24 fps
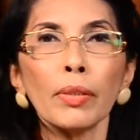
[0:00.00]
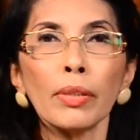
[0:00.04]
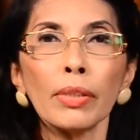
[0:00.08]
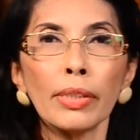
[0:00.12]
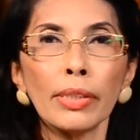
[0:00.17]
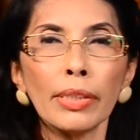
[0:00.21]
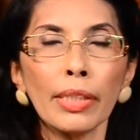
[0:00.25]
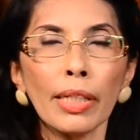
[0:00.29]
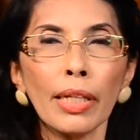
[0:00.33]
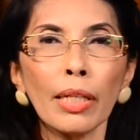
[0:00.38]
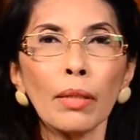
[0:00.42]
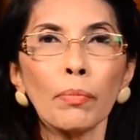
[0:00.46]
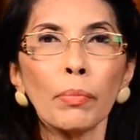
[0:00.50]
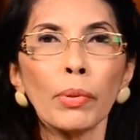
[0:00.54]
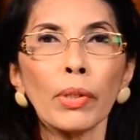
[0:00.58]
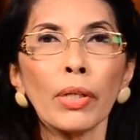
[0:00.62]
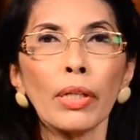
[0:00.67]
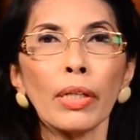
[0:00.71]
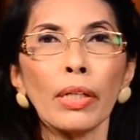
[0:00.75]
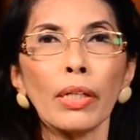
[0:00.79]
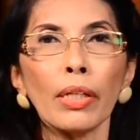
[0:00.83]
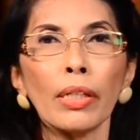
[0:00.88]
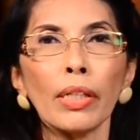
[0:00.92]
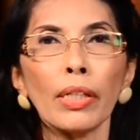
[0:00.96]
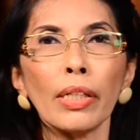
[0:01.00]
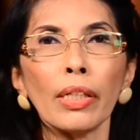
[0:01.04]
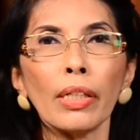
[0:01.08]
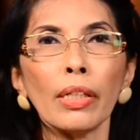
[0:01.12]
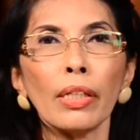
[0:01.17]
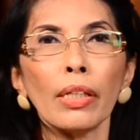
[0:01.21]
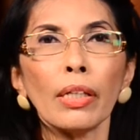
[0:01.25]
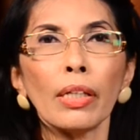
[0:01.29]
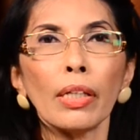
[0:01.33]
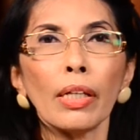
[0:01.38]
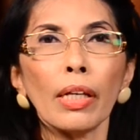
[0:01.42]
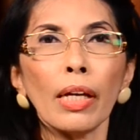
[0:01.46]
deliberately
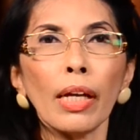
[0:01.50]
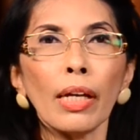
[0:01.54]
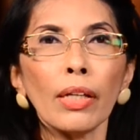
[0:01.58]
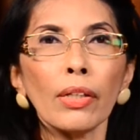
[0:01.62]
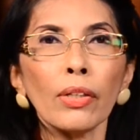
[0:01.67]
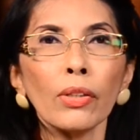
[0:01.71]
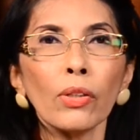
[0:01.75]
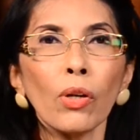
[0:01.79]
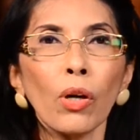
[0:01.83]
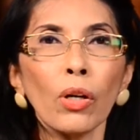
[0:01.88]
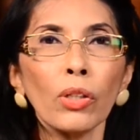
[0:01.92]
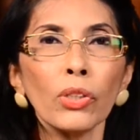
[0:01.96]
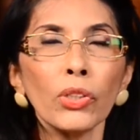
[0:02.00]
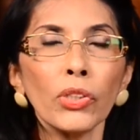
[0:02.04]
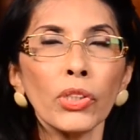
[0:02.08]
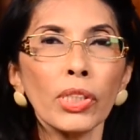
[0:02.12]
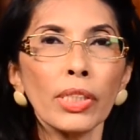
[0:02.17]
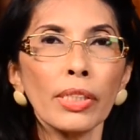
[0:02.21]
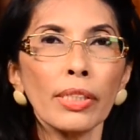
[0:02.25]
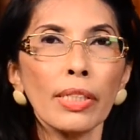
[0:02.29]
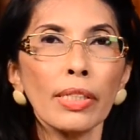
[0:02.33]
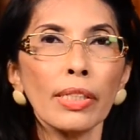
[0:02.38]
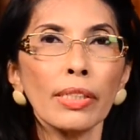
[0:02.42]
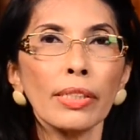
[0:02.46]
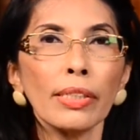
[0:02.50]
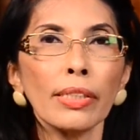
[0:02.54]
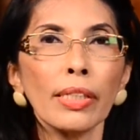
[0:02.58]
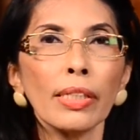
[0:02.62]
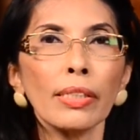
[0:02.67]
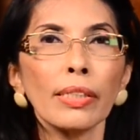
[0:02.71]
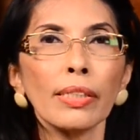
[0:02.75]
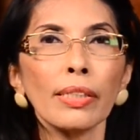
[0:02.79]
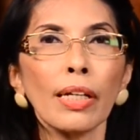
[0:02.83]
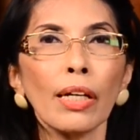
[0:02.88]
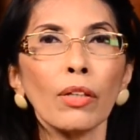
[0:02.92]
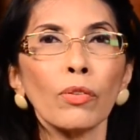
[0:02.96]
and consciously
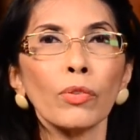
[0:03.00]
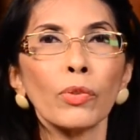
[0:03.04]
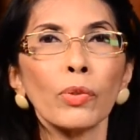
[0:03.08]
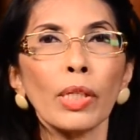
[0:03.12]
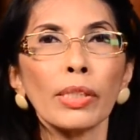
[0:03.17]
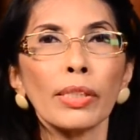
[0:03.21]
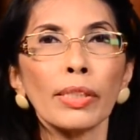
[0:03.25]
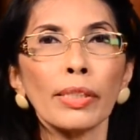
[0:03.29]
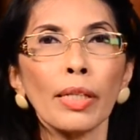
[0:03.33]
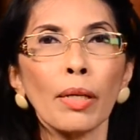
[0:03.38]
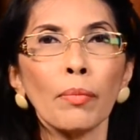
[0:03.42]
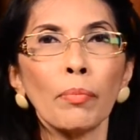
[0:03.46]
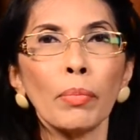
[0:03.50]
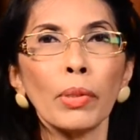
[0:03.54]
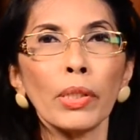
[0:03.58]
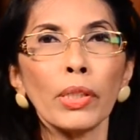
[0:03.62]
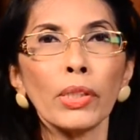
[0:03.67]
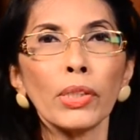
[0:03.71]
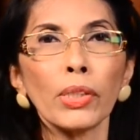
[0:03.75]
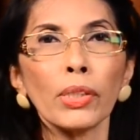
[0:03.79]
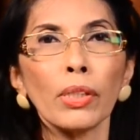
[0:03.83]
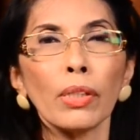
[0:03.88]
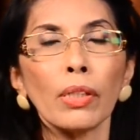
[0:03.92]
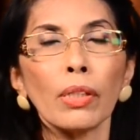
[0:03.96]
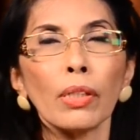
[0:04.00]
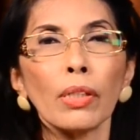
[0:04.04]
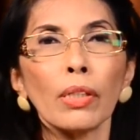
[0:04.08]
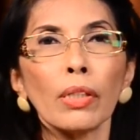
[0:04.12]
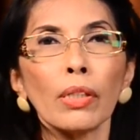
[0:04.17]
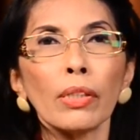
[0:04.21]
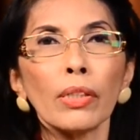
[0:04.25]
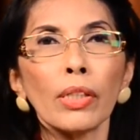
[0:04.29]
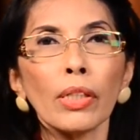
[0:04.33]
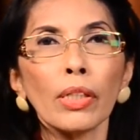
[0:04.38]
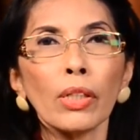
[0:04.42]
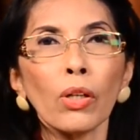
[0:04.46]
sets out to establish
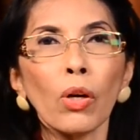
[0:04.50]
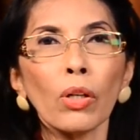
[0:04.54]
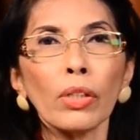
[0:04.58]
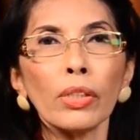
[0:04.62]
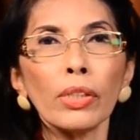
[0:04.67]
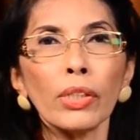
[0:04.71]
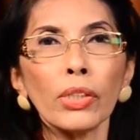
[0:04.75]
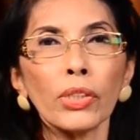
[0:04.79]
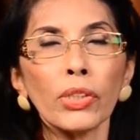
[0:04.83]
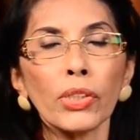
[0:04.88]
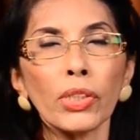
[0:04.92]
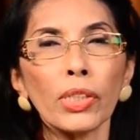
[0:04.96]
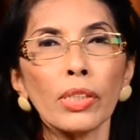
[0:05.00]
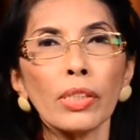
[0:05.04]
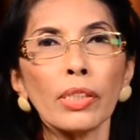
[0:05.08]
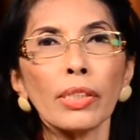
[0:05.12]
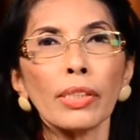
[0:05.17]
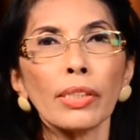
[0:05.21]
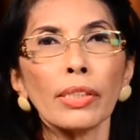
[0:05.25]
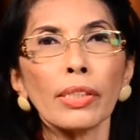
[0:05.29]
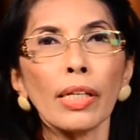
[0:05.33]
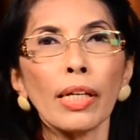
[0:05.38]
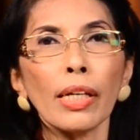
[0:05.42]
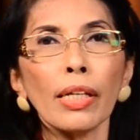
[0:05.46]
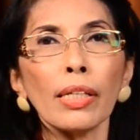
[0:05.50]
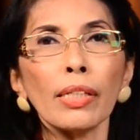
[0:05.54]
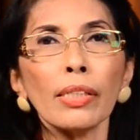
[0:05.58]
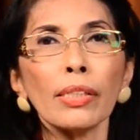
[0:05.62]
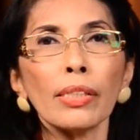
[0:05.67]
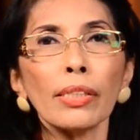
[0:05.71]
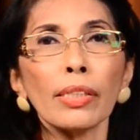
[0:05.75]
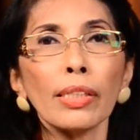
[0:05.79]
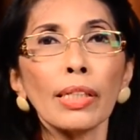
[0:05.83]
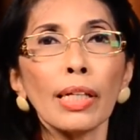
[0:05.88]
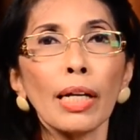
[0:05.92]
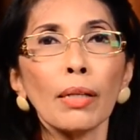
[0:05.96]
the conditions and
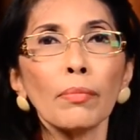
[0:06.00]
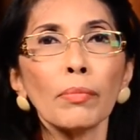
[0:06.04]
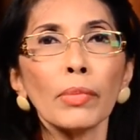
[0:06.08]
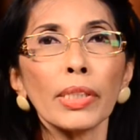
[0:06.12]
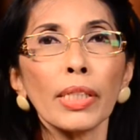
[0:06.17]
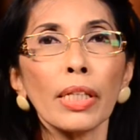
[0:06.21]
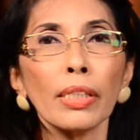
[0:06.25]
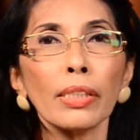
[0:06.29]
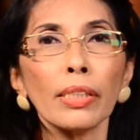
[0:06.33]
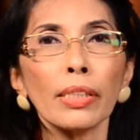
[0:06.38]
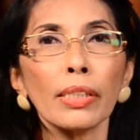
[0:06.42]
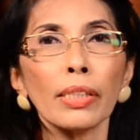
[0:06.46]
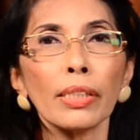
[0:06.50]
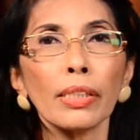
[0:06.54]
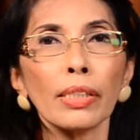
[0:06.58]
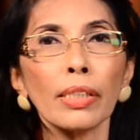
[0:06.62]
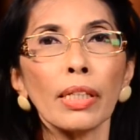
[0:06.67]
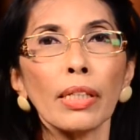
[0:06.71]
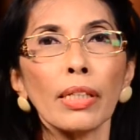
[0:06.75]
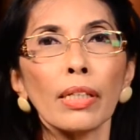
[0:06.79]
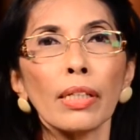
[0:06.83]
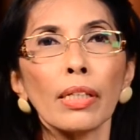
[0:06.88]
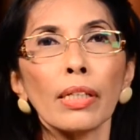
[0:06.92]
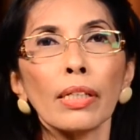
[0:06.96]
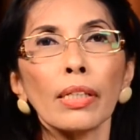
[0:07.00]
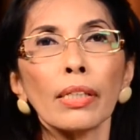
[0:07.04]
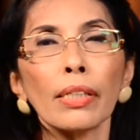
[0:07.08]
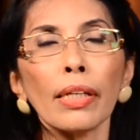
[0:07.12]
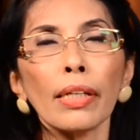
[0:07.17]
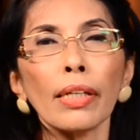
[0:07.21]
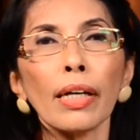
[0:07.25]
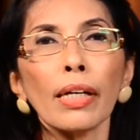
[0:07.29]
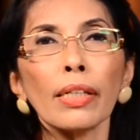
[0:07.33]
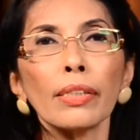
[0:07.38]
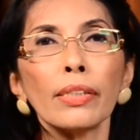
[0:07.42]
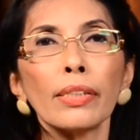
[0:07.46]
circumstances
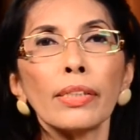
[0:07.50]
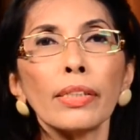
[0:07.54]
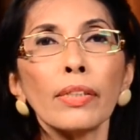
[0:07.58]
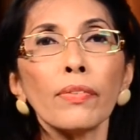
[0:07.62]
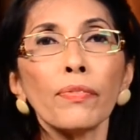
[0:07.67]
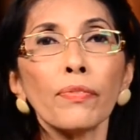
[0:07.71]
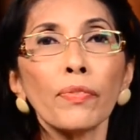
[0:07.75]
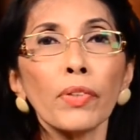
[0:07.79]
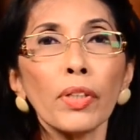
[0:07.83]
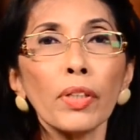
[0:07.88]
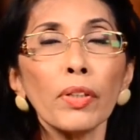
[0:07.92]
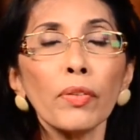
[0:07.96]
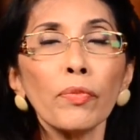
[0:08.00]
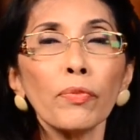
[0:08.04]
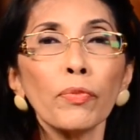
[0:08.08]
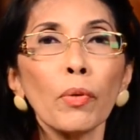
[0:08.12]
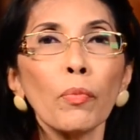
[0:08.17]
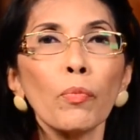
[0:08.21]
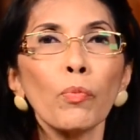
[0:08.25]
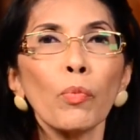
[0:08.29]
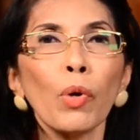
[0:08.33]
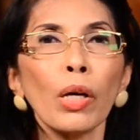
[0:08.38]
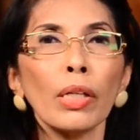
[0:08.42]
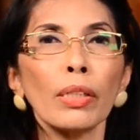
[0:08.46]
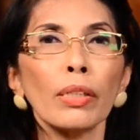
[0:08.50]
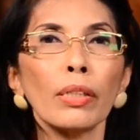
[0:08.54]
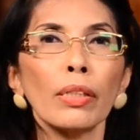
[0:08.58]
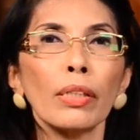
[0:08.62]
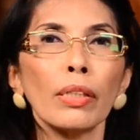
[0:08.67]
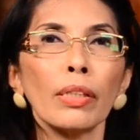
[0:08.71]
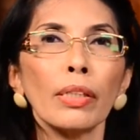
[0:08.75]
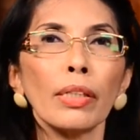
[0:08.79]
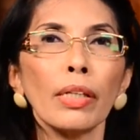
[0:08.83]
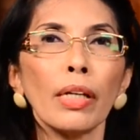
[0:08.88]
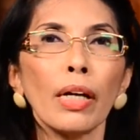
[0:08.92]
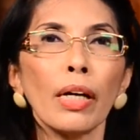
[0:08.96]
that are different from what
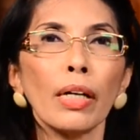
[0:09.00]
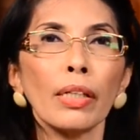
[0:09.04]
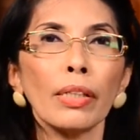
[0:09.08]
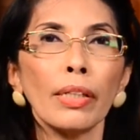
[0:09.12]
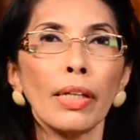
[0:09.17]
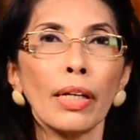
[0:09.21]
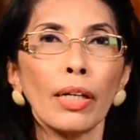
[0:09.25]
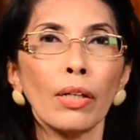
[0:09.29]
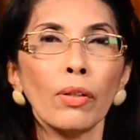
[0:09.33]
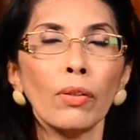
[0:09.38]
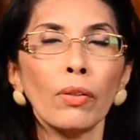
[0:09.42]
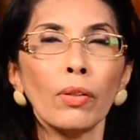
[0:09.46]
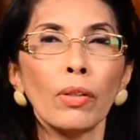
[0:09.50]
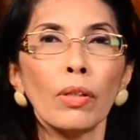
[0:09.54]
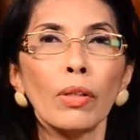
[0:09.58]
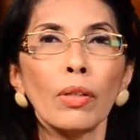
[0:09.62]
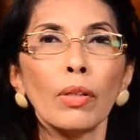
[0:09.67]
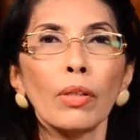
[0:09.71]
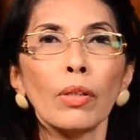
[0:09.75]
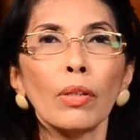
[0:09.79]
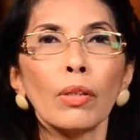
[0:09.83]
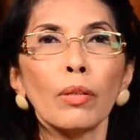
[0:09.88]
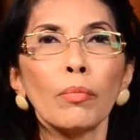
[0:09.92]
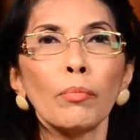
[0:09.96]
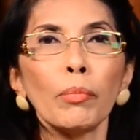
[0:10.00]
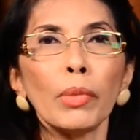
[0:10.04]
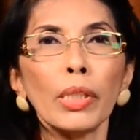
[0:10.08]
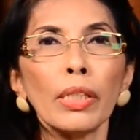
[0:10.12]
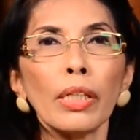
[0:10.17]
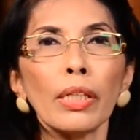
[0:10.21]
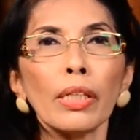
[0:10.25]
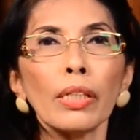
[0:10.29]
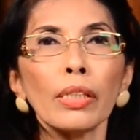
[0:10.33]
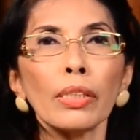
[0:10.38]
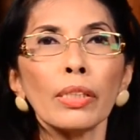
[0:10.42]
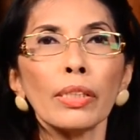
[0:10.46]
they are now,
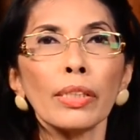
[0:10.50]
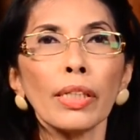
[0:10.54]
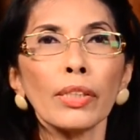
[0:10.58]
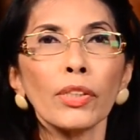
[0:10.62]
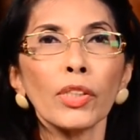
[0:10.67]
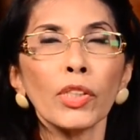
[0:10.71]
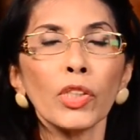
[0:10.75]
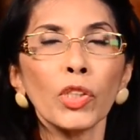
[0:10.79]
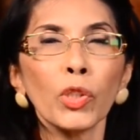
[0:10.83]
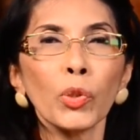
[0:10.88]
meaning status